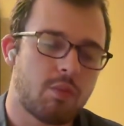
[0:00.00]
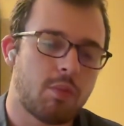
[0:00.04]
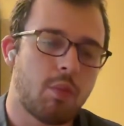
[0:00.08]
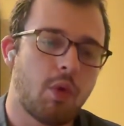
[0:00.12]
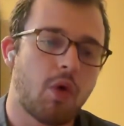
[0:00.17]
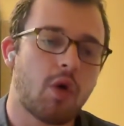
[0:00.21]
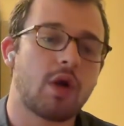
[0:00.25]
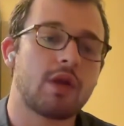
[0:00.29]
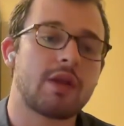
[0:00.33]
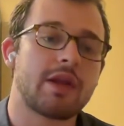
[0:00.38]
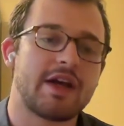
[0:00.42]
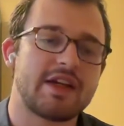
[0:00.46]

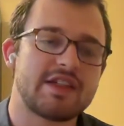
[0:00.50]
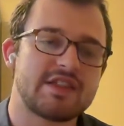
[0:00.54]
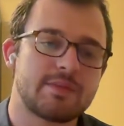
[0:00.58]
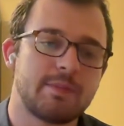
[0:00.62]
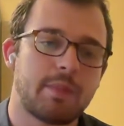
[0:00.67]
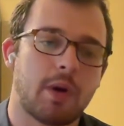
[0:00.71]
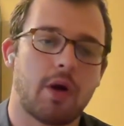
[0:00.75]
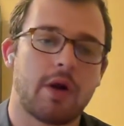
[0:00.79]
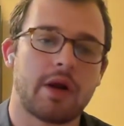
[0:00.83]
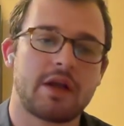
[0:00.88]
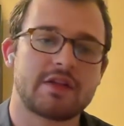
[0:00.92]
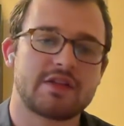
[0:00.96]
more or less,
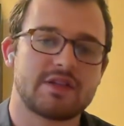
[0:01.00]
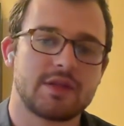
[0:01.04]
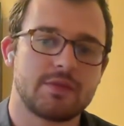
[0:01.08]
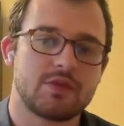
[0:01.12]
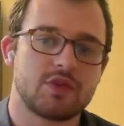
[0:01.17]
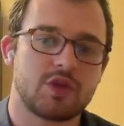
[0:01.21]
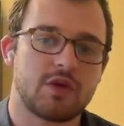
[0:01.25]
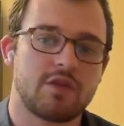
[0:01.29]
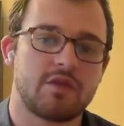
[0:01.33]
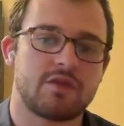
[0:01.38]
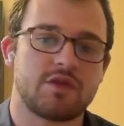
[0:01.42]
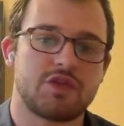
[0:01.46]
barring
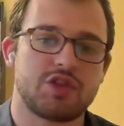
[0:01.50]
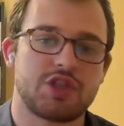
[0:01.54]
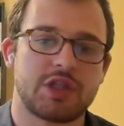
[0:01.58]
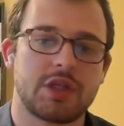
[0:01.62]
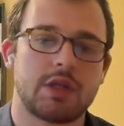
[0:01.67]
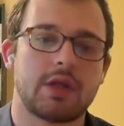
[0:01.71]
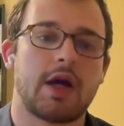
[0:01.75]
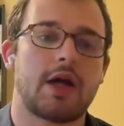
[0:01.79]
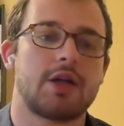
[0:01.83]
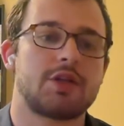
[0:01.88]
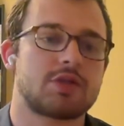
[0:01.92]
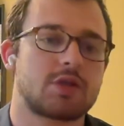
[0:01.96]
some sort of
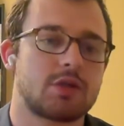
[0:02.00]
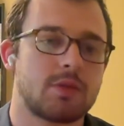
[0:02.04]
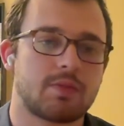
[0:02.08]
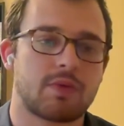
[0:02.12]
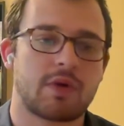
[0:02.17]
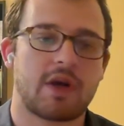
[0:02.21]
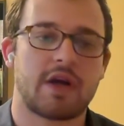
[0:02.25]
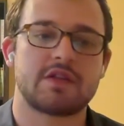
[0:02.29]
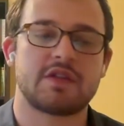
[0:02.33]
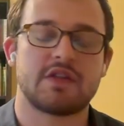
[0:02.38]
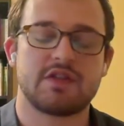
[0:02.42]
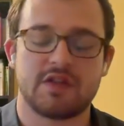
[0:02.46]
geological
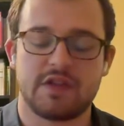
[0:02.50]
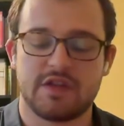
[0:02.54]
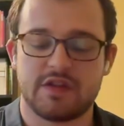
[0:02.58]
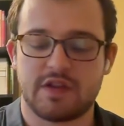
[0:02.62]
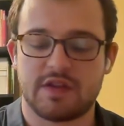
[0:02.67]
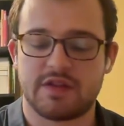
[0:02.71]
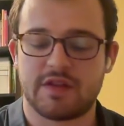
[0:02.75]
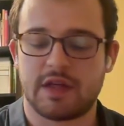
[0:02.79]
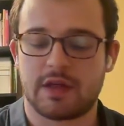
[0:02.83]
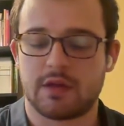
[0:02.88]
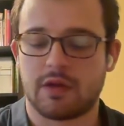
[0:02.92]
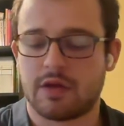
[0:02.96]
processes
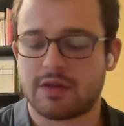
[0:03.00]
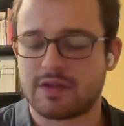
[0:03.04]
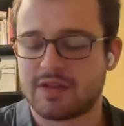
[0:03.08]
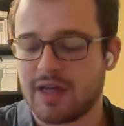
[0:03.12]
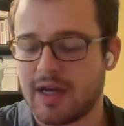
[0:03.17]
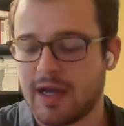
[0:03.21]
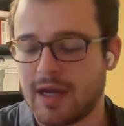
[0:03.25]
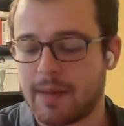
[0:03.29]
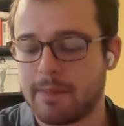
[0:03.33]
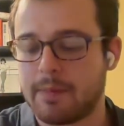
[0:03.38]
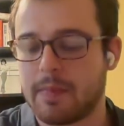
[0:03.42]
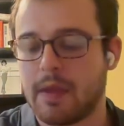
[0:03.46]
that take a long
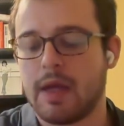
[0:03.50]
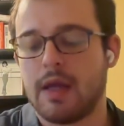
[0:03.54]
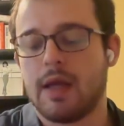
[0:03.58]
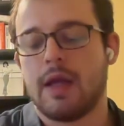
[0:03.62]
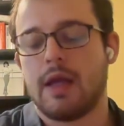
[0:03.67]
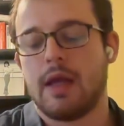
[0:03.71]
time,